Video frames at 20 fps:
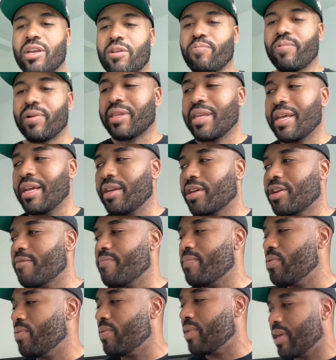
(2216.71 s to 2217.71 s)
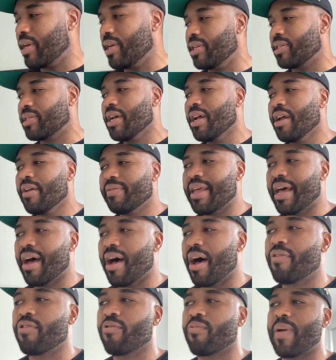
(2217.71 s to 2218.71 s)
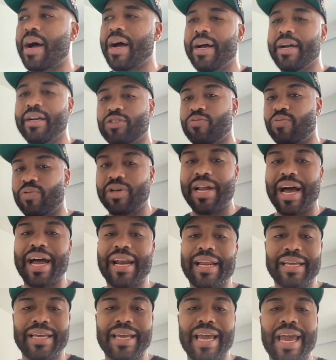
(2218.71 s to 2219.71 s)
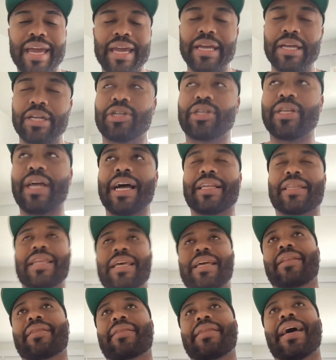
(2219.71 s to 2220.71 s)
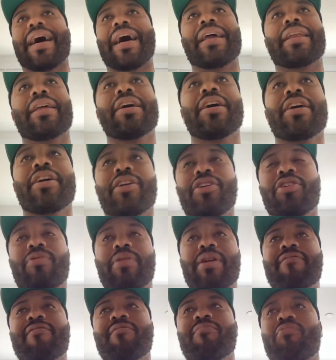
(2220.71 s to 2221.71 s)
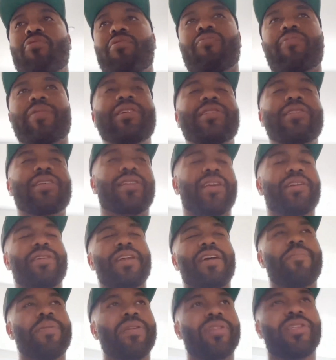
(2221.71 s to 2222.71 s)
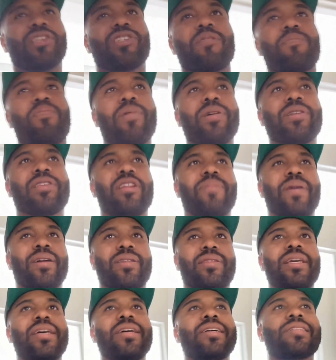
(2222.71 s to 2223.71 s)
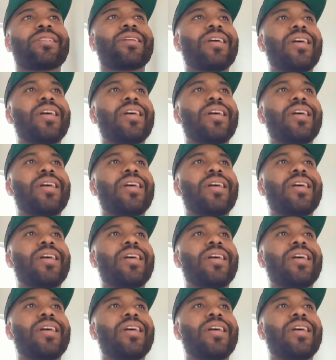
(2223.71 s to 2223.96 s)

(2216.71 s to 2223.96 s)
within communities that otherwise were not engaged. I think that, even more recently, and I've been disappointed about this,